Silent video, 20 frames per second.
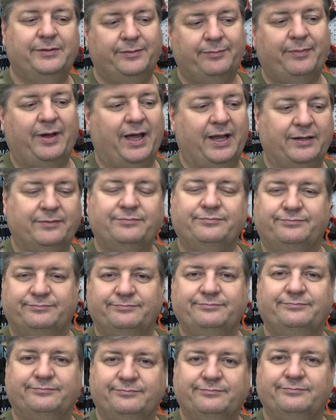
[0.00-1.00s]
might
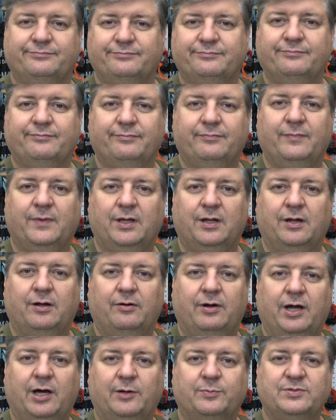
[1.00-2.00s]
you
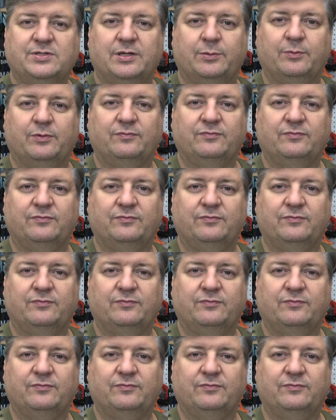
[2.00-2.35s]
know, help some